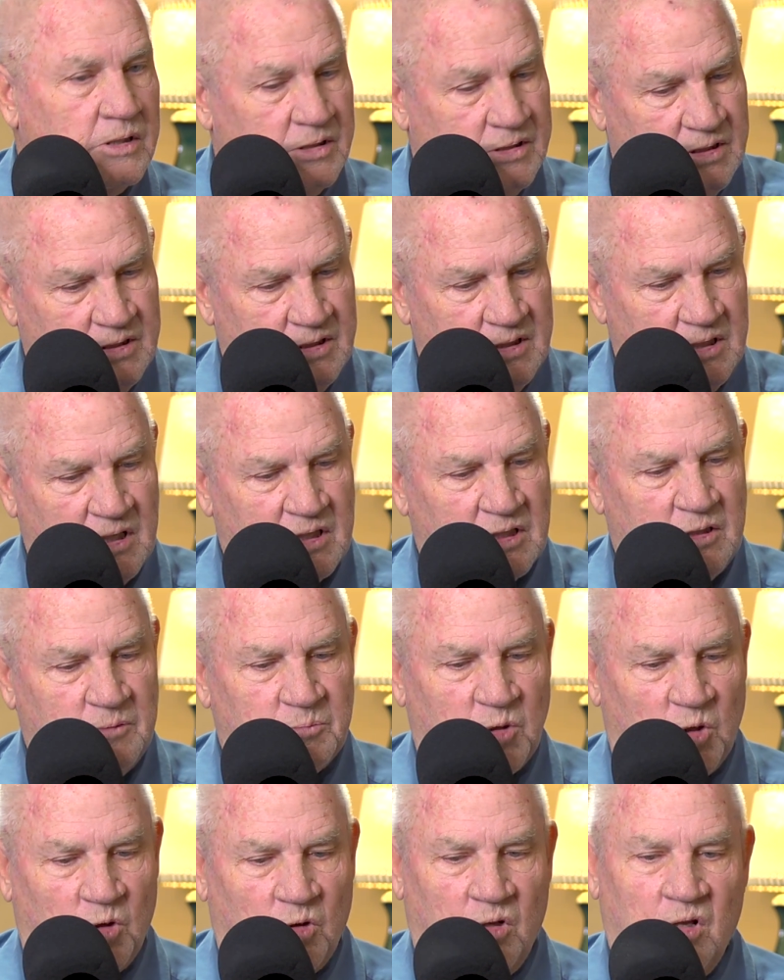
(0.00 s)
the
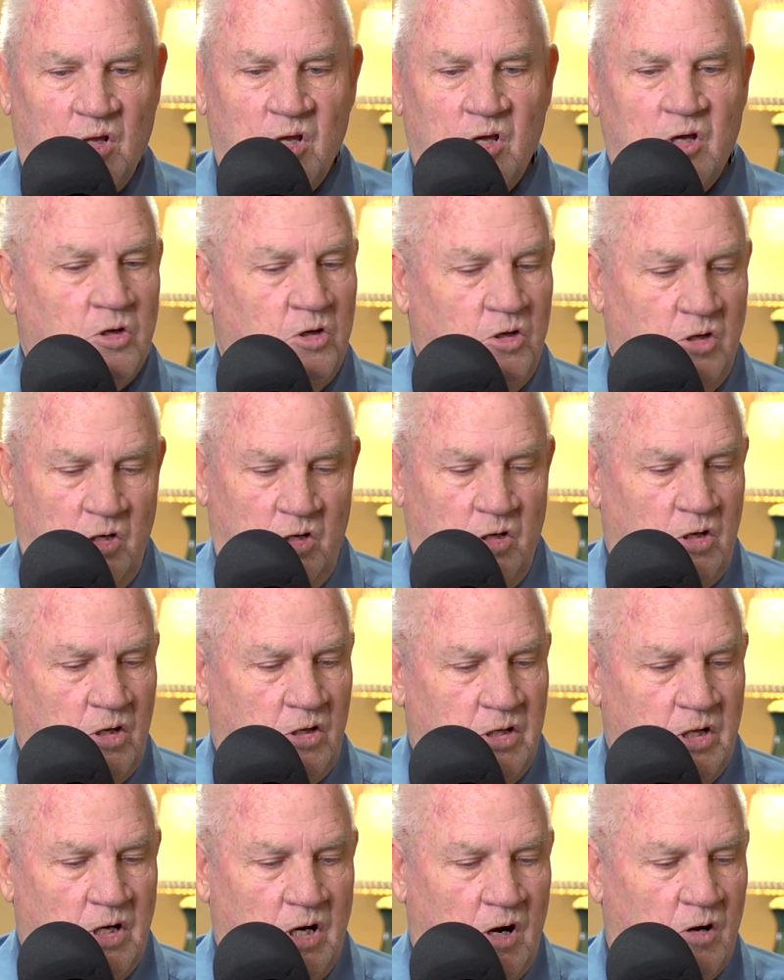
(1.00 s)
deductible
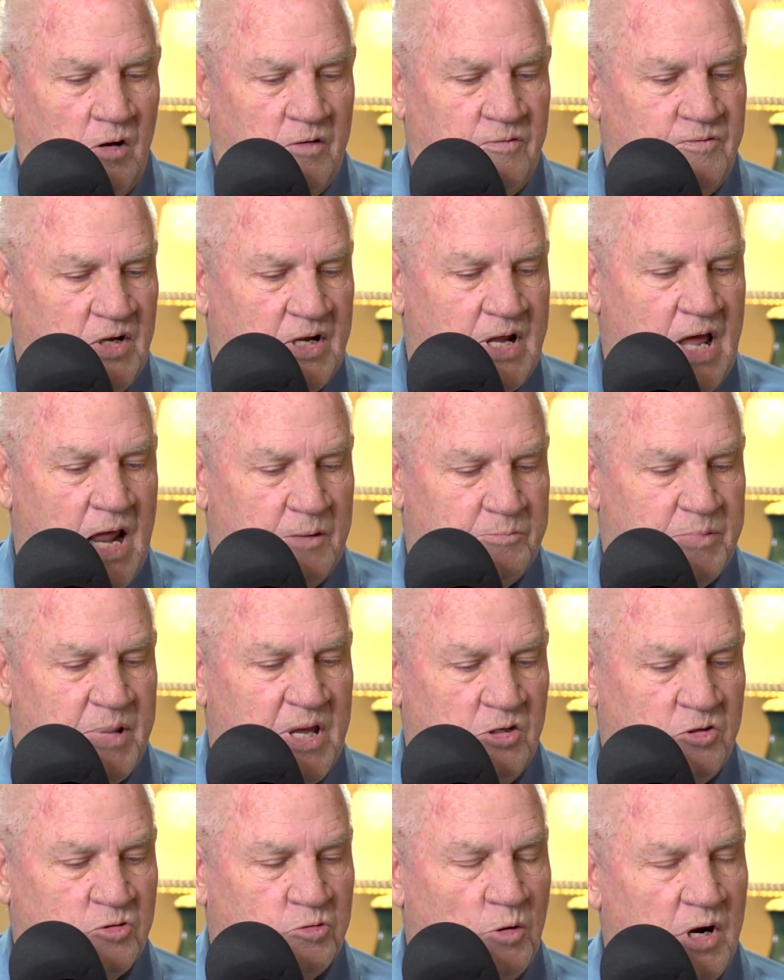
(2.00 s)
you know if you got to
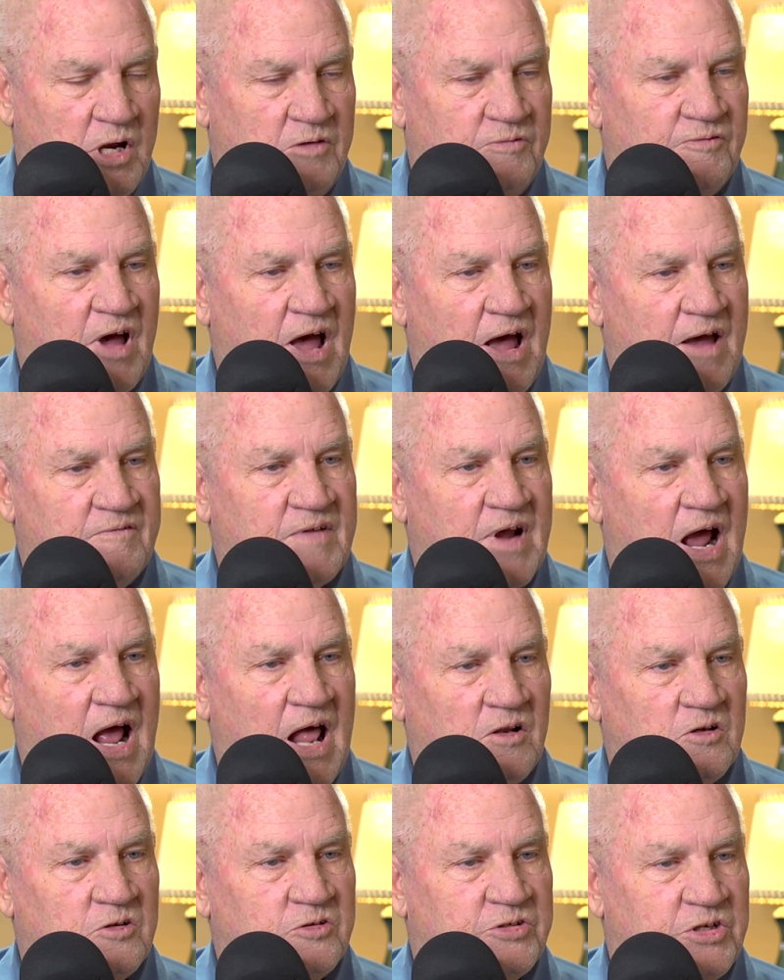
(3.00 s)
pay
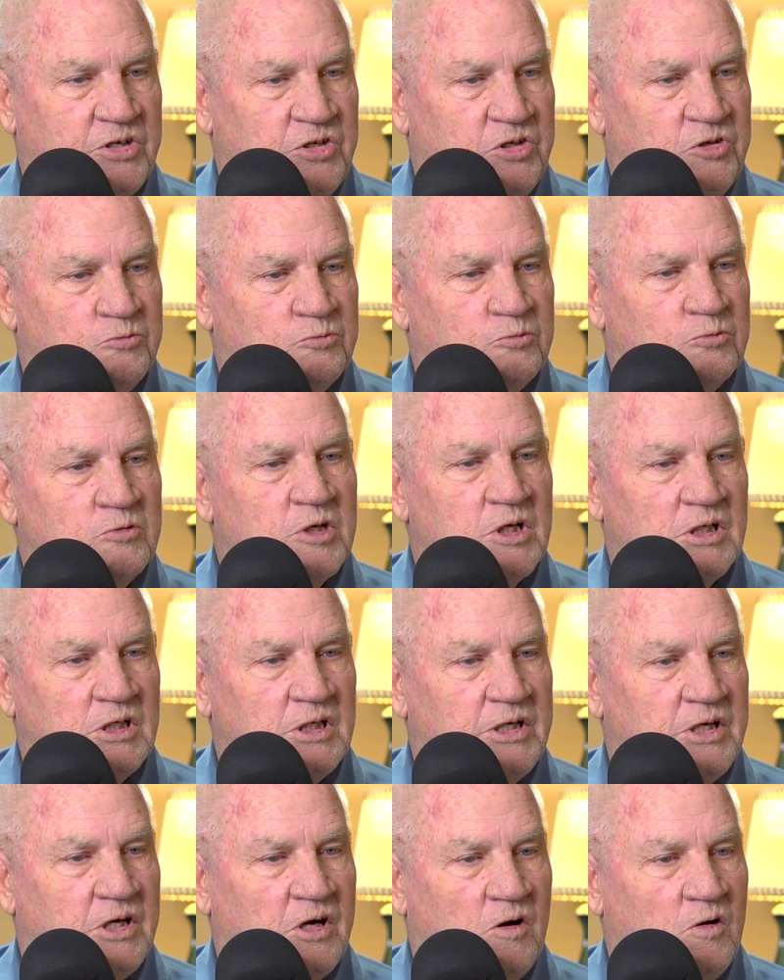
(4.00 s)
$25 that you
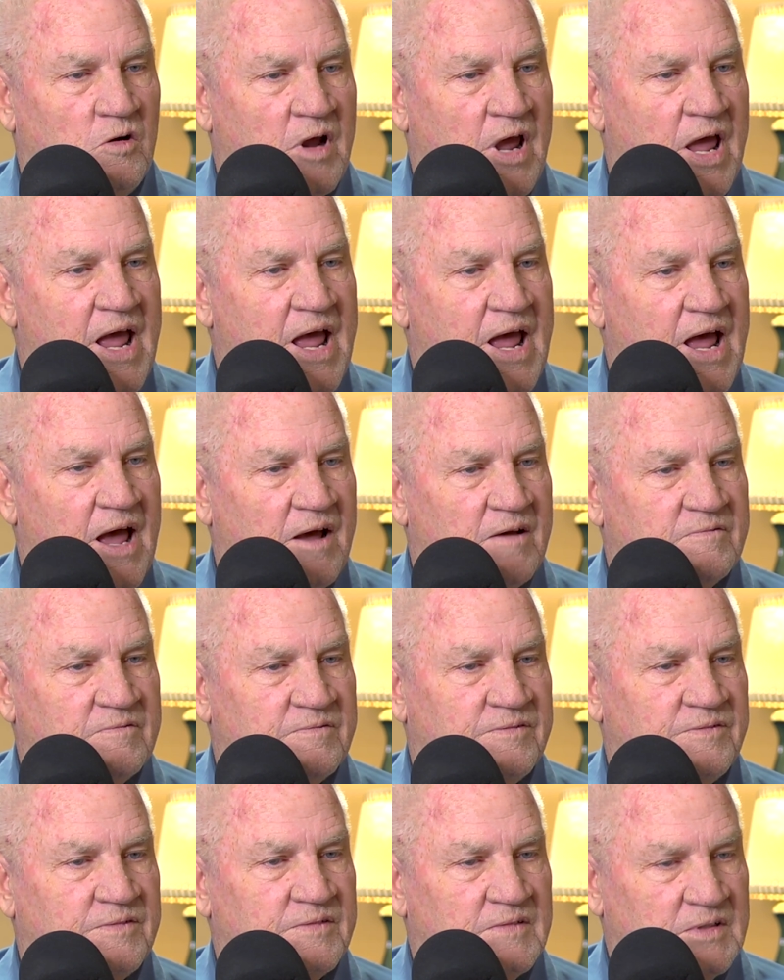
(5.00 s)
really don't
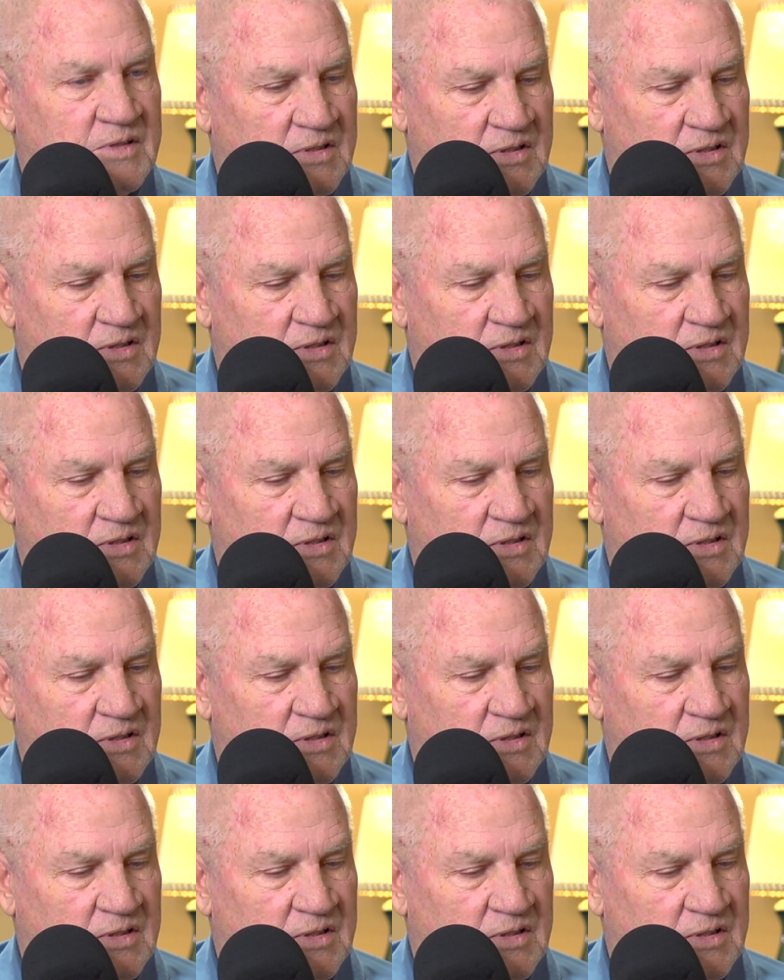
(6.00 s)
have